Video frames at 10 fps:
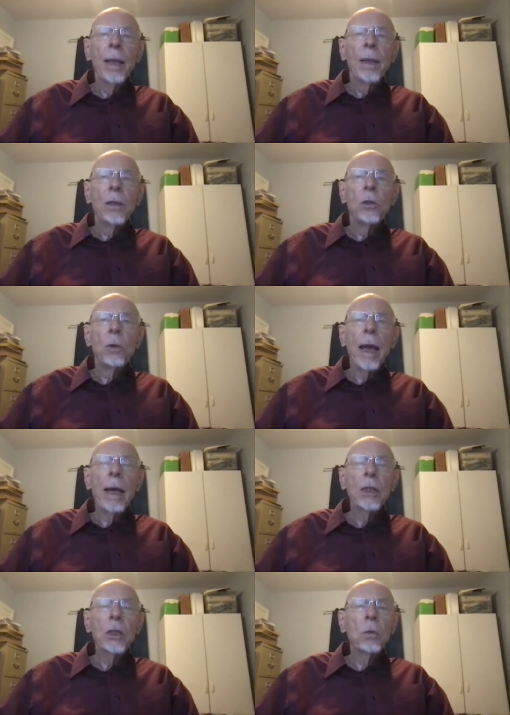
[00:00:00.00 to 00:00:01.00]
to
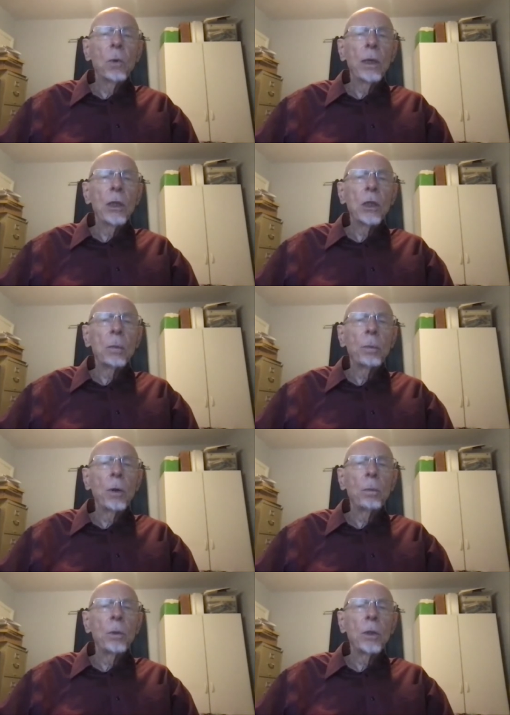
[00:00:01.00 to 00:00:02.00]
ask what is the
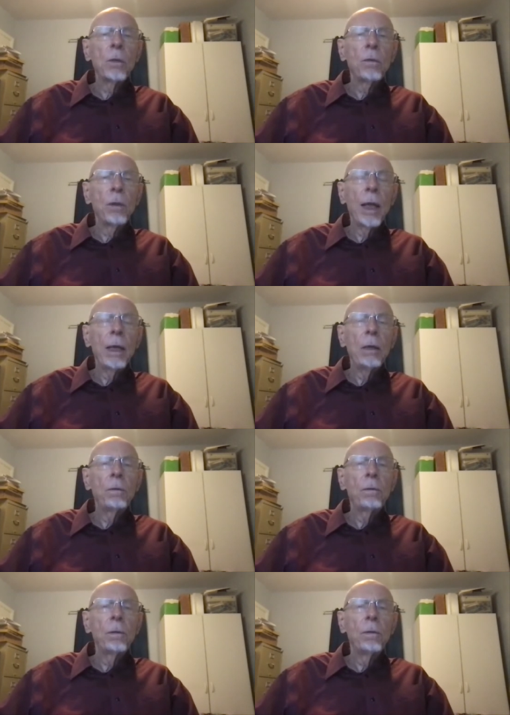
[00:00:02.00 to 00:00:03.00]
purpose of
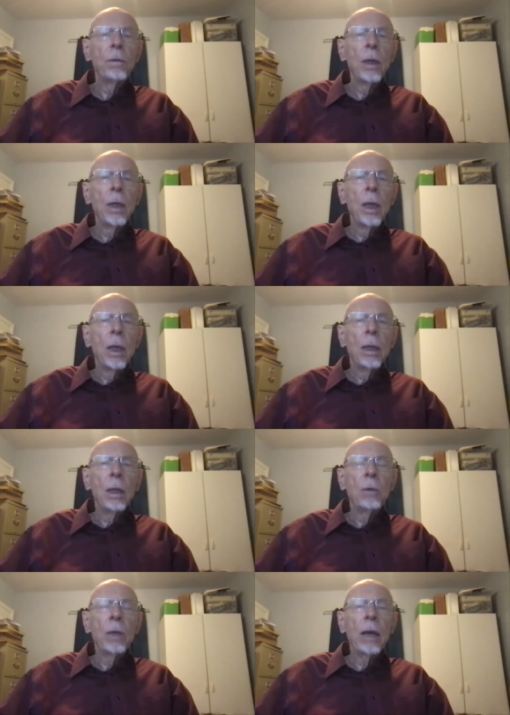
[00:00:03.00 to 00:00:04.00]
life,
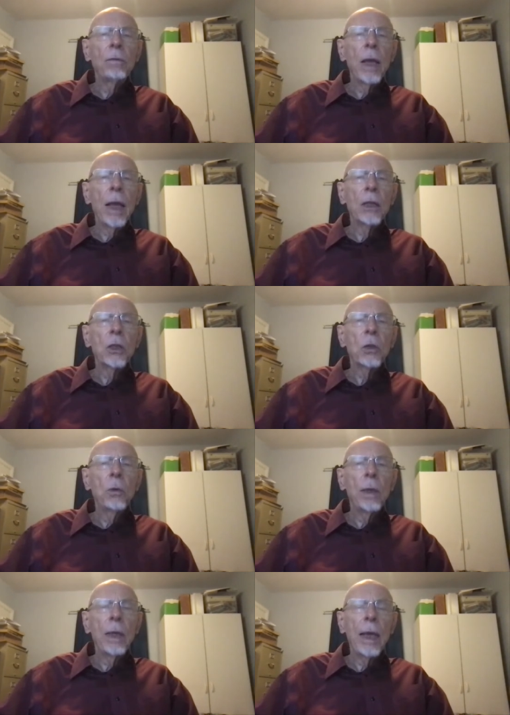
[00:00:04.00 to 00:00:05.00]
then we have to ask who
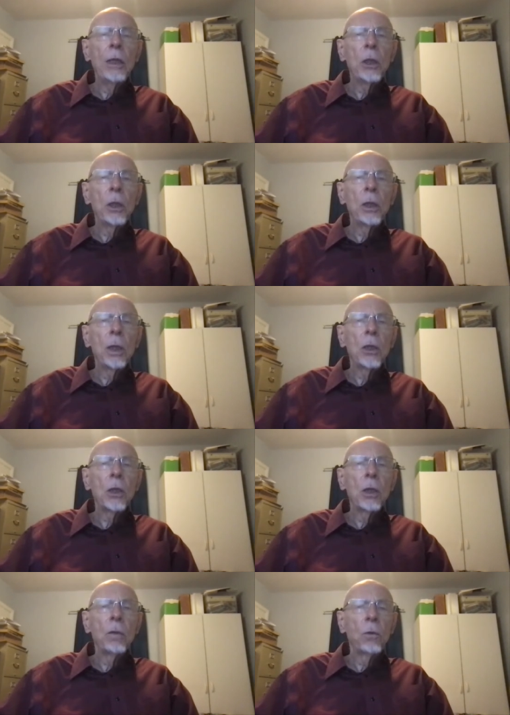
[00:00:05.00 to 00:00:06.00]
the agent
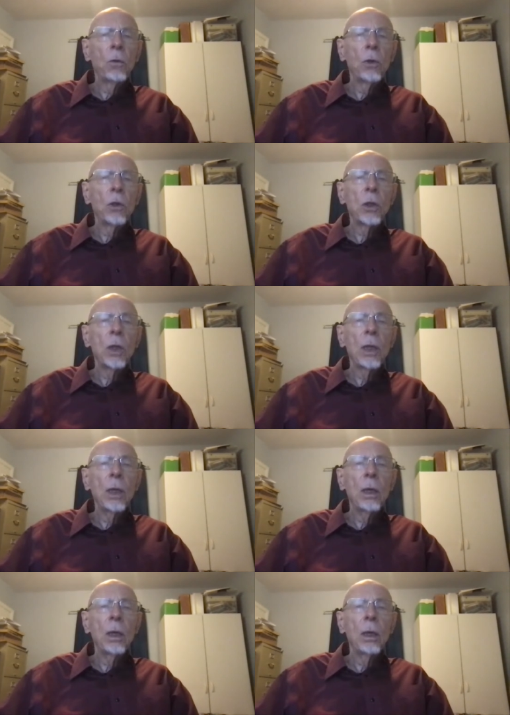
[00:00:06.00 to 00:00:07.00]
is. And of course,
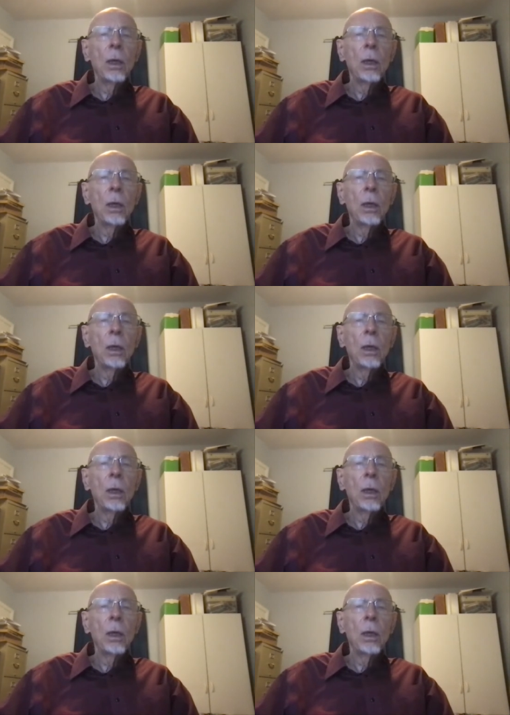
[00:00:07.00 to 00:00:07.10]
uh,